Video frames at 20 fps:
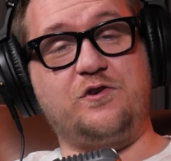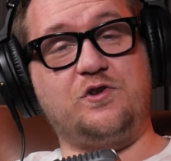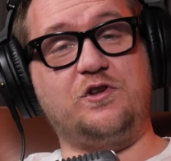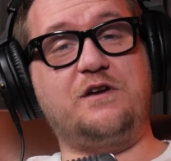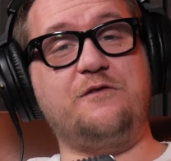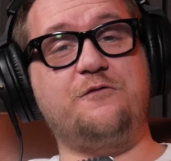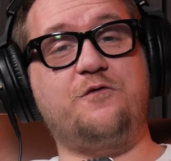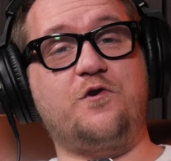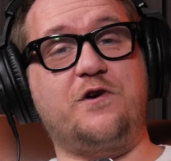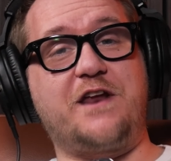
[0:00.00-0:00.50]
If you're
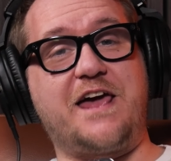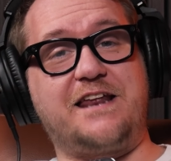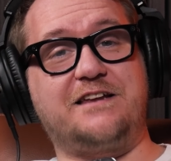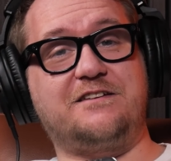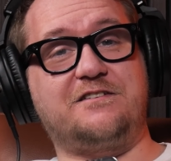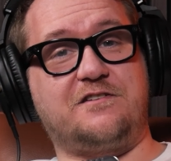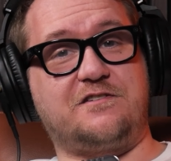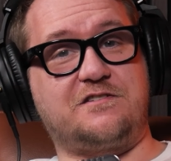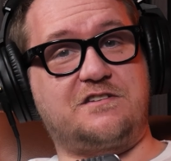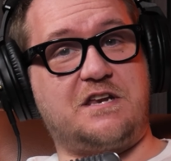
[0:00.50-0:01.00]
looking for an
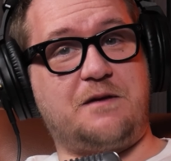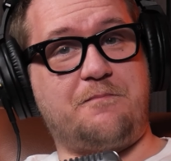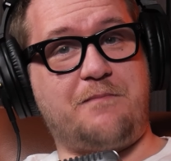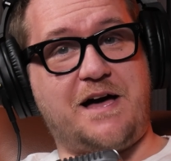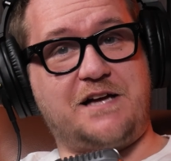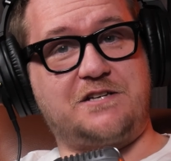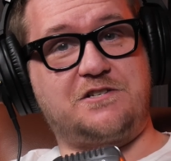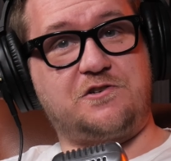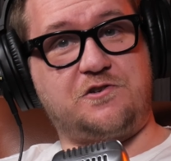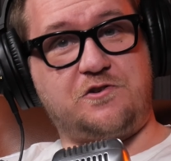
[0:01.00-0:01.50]
editor that's going to
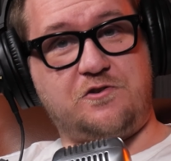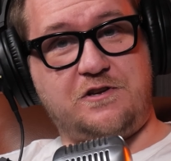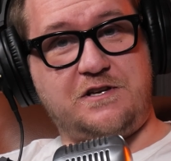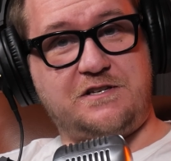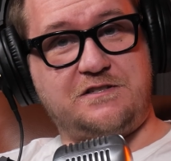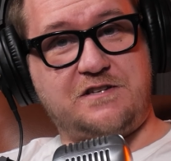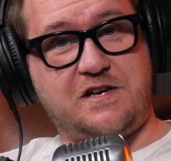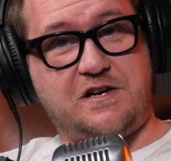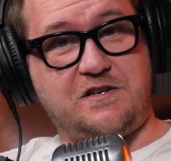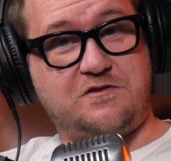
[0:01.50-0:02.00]
match your
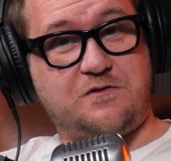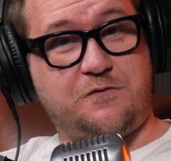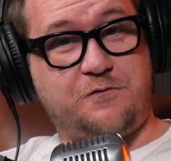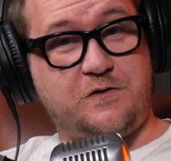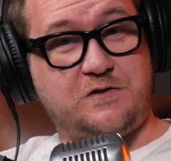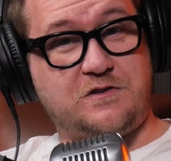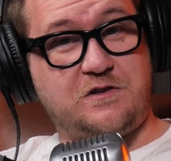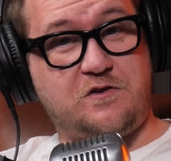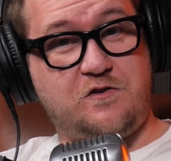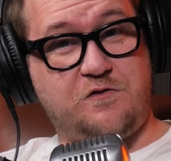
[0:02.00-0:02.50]
unique style so it
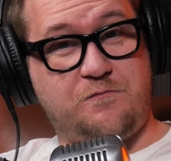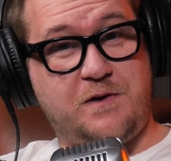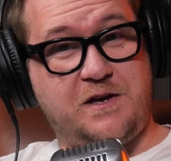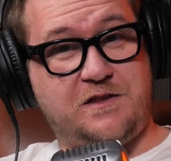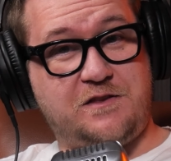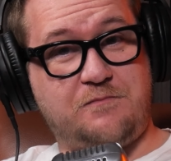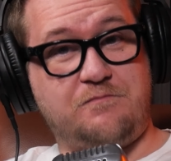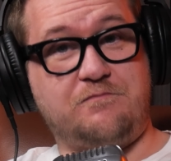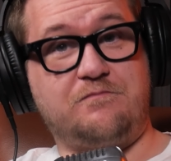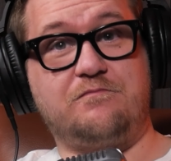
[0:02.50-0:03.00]
feels like you've
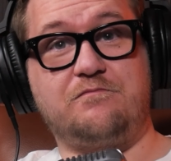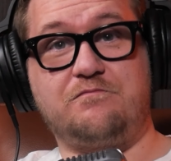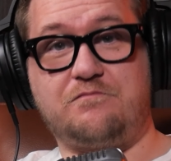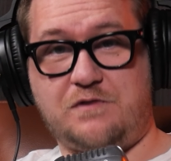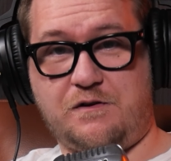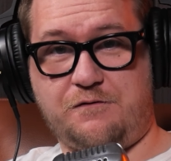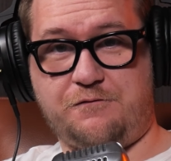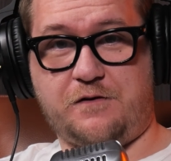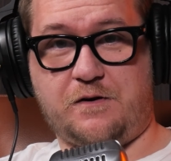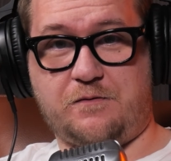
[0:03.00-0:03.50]
made them,
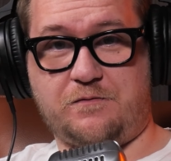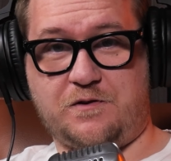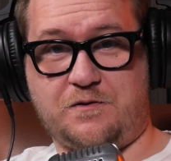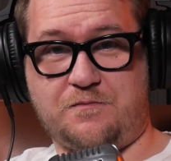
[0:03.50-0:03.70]
you've found